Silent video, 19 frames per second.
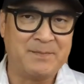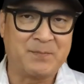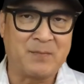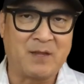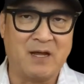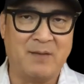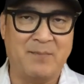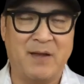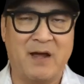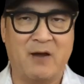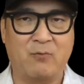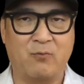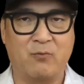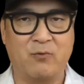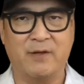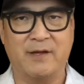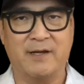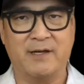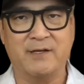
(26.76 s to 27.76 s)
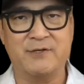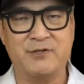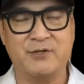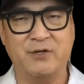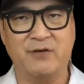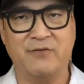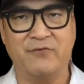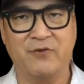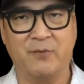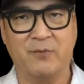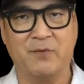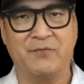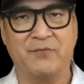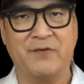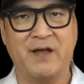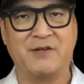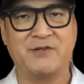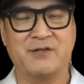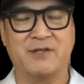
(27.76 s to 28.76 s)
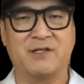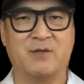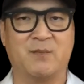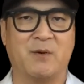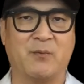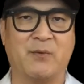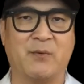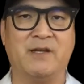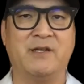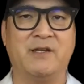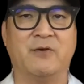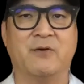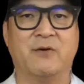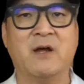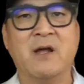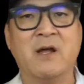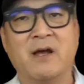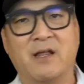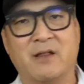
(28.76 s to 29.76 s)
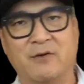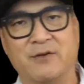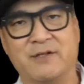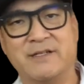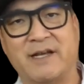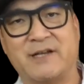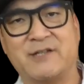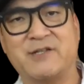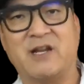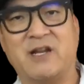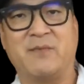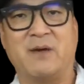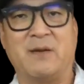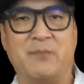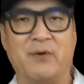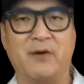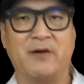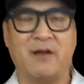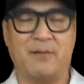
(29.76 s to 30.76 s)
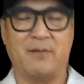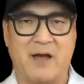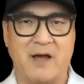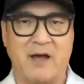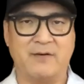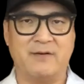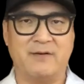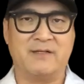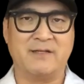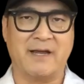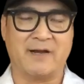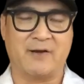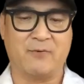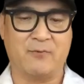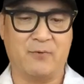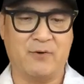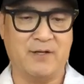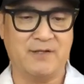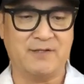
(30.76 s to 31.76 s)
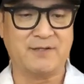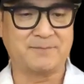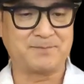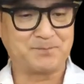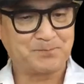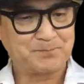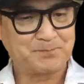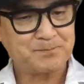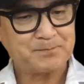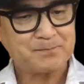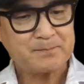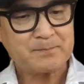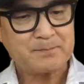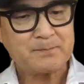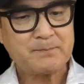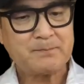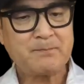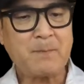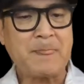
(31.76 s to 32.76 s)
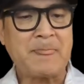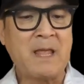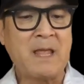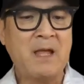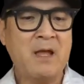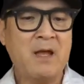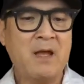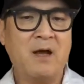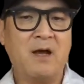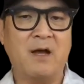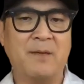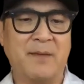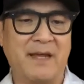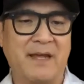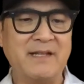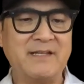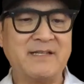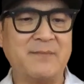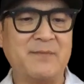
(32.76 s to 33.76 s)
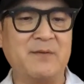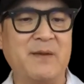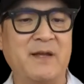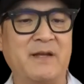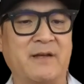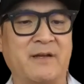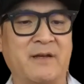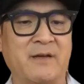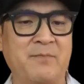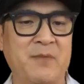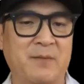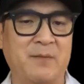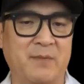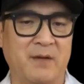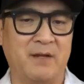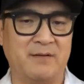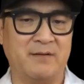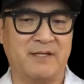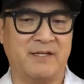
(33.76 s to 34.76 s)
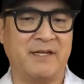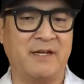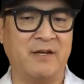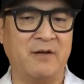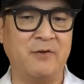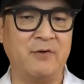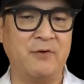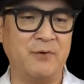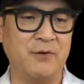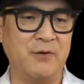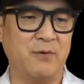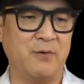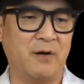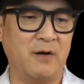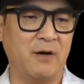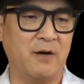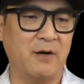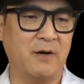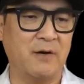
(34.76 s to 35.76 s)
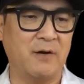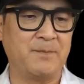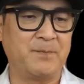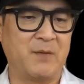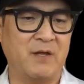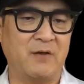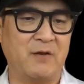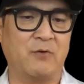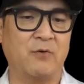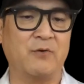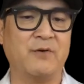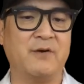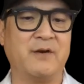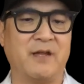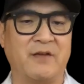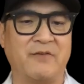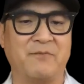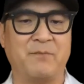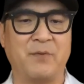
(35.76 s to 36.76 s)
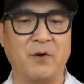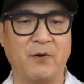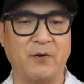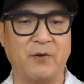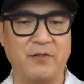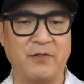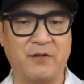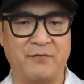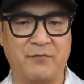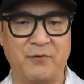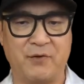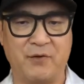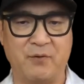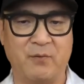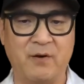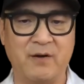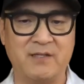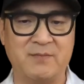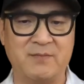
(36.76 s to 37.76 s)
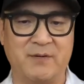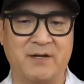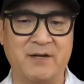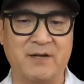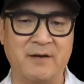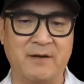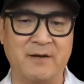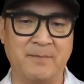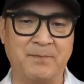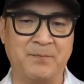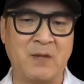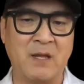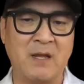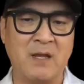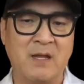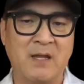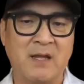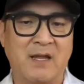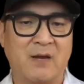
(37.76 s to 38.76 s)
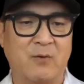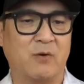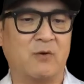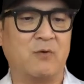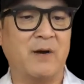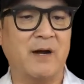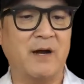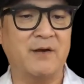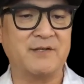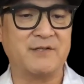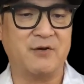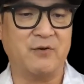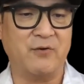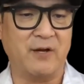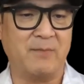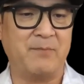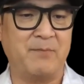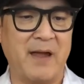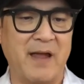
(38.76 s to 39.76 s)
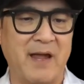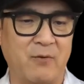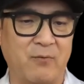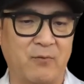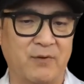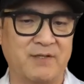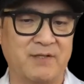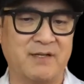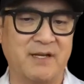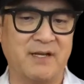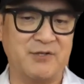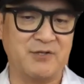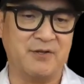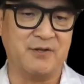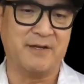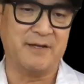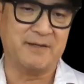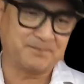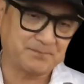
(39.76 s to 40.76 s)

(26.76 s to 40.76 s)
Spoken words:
about really shooting for perfection. So I'm gonna read you a little section out of my book about Tiger Woods. Anytime you make a commitment to kill who you are in order to give birth of who you want to become, it requires going backwards initially.